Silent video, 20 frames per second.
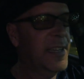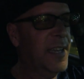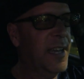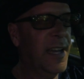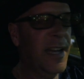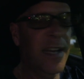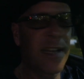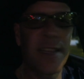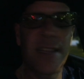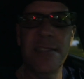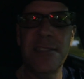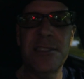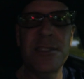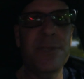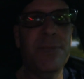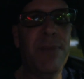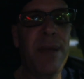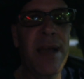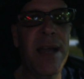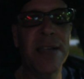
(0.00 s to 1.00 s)
It's the
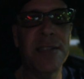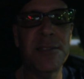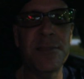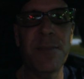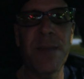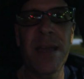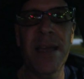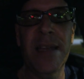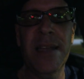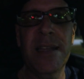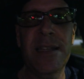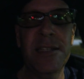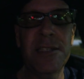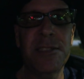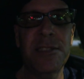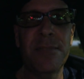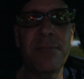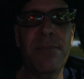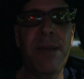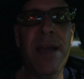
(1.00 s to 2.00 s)
best, man. It is
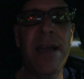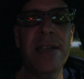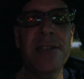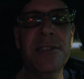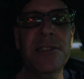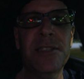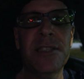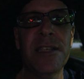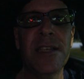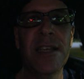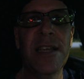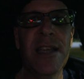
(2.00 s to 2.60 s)
the best.